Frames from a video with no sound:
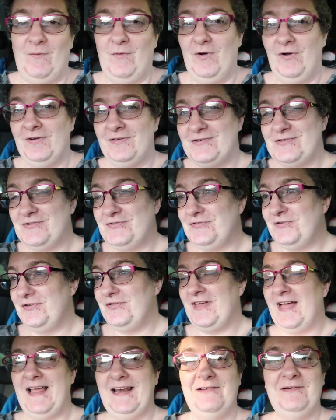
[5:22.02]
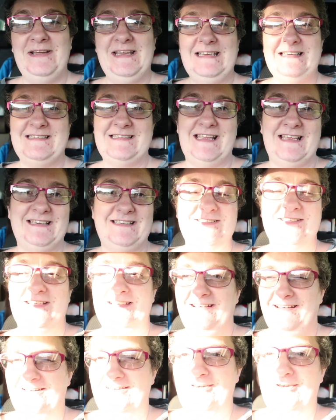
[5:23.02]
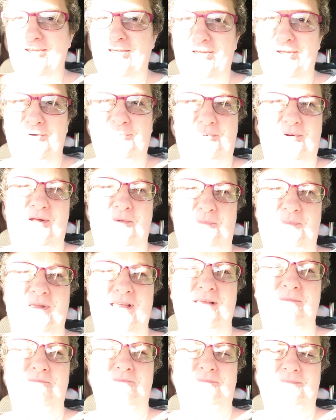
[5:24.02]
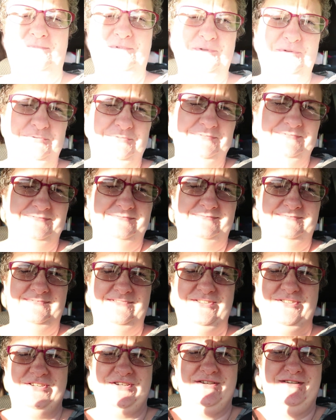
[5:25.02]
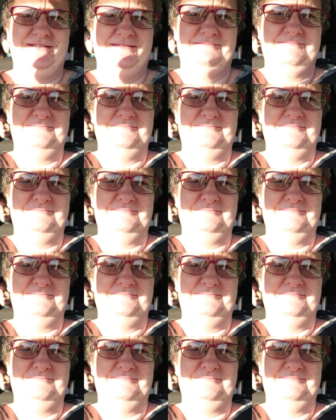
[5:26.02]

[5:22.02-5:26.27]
Walk pull through the Halloween section, no problem. Ooh, sun.